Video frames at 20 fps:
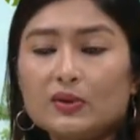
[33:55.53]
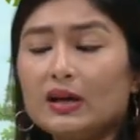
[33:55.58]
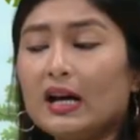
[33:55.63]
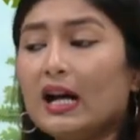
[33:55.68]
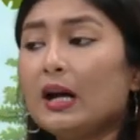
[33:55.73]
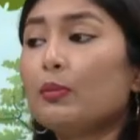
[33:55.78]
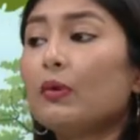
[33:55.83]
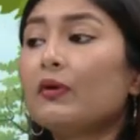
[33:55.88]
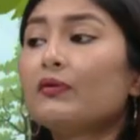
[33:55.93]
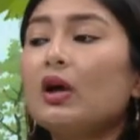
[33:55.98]
with the
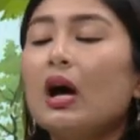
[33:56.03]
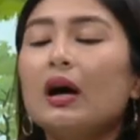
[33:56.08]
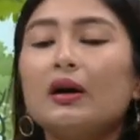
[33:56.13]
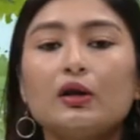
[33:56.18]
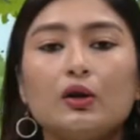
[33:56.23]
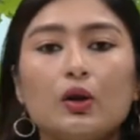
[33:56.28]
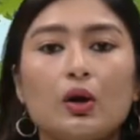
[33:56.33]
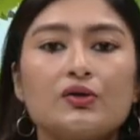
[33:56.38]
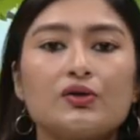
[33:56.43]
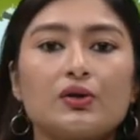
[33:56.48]
help of the
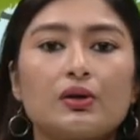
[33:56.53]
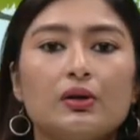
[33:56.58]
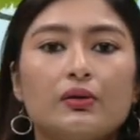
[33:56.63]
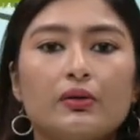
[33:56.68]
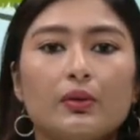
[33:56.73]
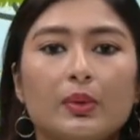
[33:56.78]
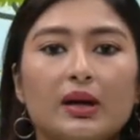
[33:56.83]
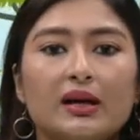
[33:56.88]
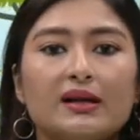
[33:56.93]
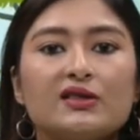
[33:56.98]
archaeological
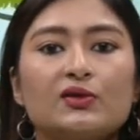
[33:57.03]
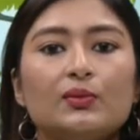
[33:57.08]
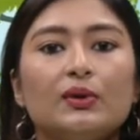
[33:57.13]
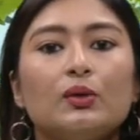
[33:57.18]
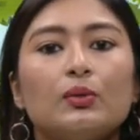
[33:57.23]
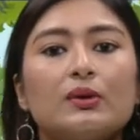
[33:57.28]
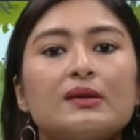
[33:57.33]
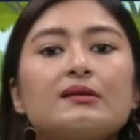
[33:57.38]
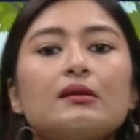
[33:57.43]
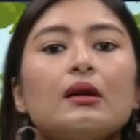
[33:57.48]
remains, we
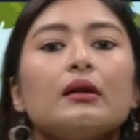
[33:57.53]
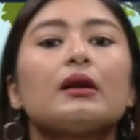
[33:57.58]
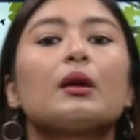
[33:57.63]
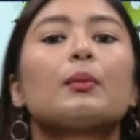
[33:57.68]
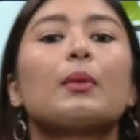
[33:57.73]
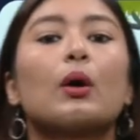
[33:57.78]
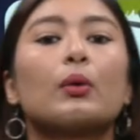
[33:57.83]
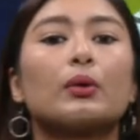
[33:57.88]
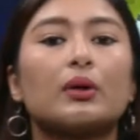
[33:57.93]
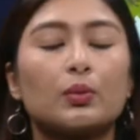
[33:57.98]
do a study
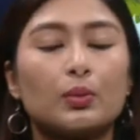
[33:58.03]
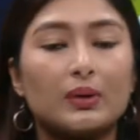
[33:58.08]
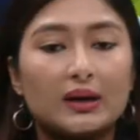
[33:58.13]
about it.